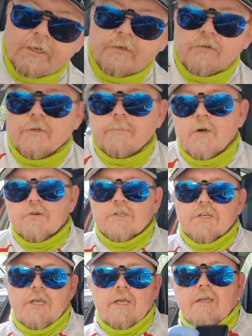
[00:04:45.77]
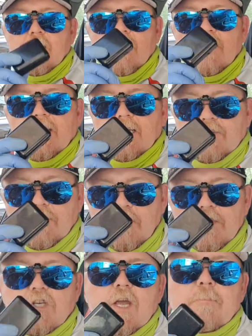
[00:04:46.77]
another box here, and that's
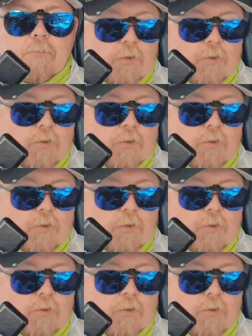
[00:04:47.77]
full of Chad